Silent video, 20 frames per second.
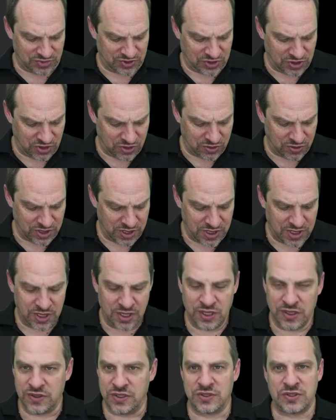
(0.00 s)
So
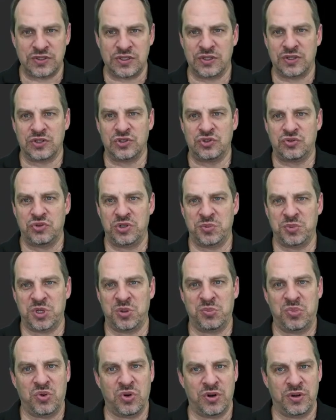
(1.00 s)
this is extremely
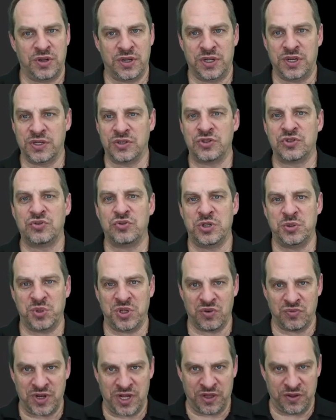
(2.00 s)
important and
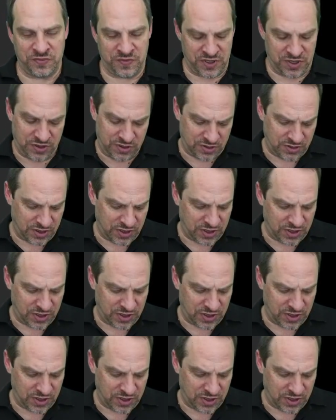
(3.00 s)
extremely relevant